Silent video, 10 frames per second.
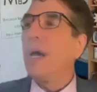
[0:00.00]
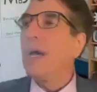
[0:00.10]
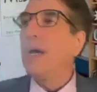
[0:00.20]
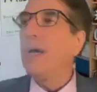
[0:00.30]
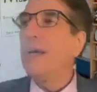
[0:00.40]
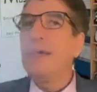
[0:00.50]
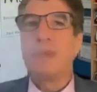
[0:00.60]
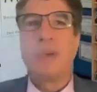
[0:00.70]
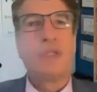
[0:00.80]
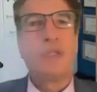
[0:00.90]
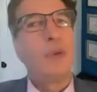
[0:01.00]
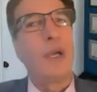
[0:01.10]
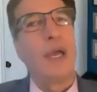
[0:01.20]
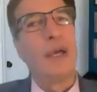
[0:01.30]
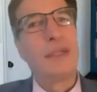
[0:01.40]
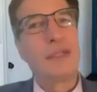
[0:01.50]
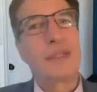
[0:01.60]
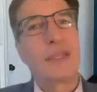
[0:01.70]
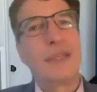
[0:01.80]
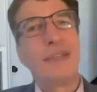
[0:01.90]
It depends who you
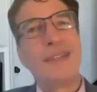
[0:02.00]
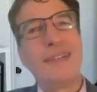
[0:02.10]
ask.